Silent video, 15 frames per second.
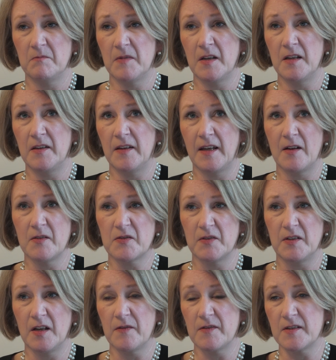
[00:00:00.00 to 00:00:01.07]
anything else
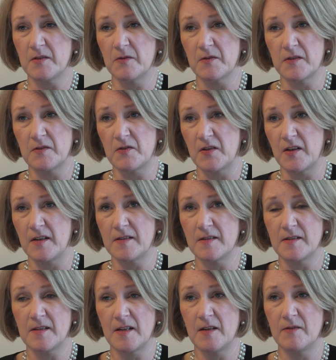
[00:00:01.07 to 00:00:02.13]
really, other stocks and shares
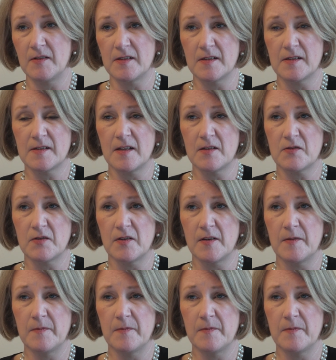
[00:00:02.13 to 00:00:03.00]
and savings, etc.